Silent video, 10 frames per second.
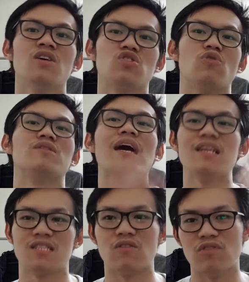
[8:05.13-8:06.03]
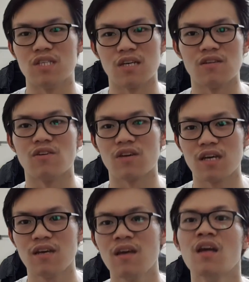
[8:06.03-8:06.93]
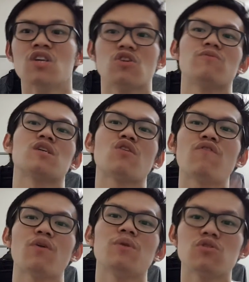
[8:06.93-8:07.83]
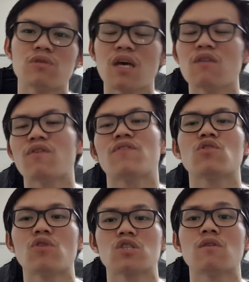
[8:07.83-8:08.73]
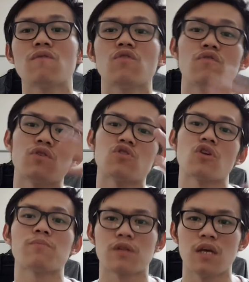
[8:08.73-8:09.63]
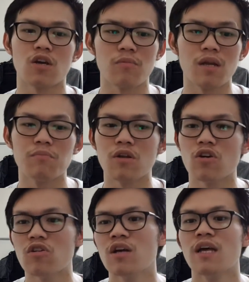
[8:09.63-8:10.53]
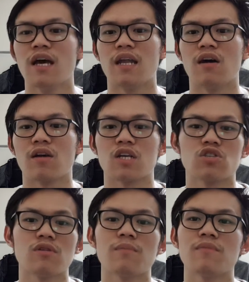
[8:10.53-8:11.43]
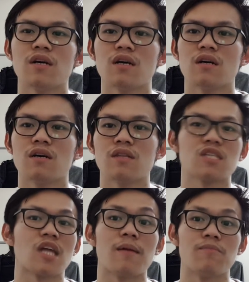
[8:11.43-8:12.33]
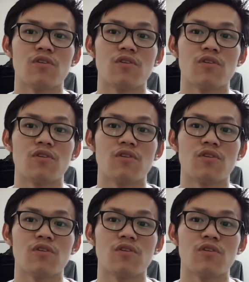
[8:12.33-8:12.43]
So that is the reason. Okay, so that's all for me today. If you have any questions, feel free to drop the comment below, and I'll catch you up next time.